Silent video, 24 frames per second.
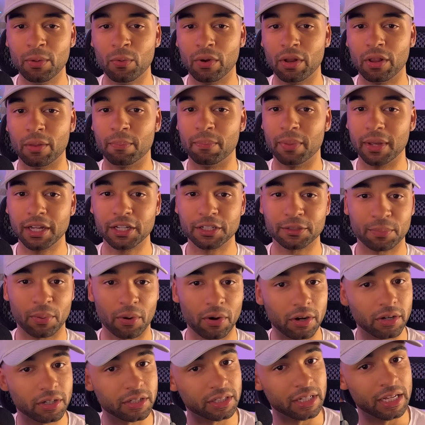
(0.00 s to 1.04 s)
one of the biggest
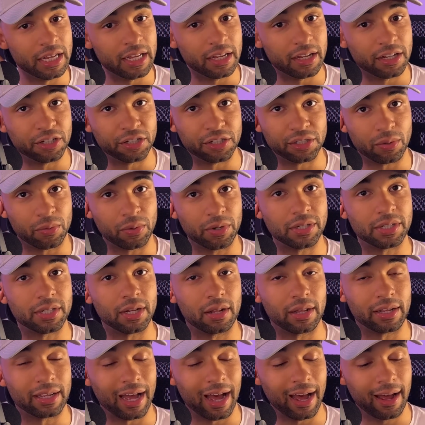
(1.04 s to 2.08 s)
parts is
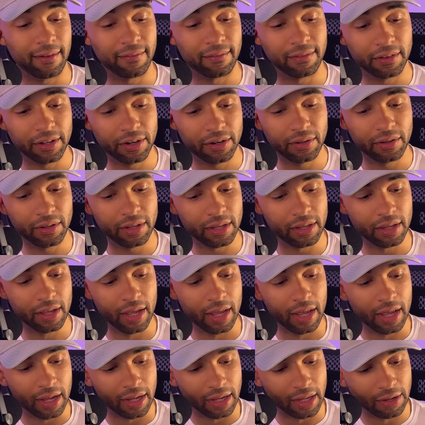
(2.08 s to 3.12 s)
storytelling. I've literally
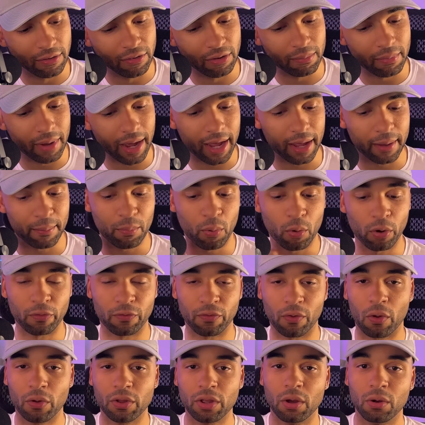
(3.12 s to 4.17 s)
given my
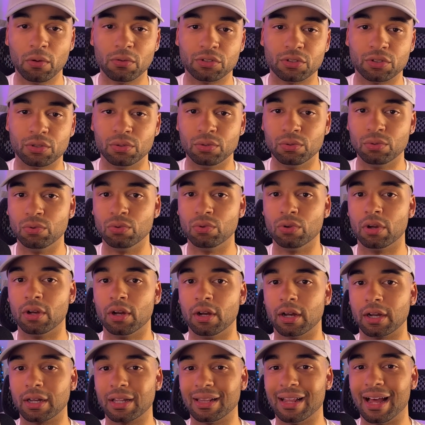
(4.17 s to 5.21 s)
portfolio to
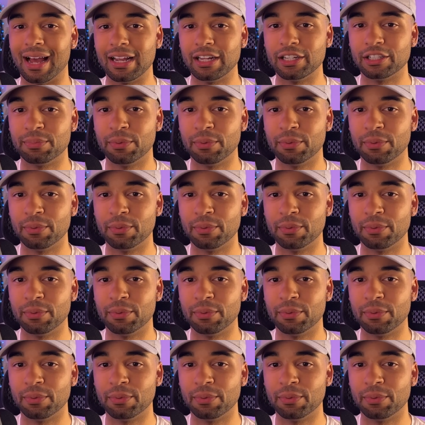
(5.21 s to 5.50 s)
clients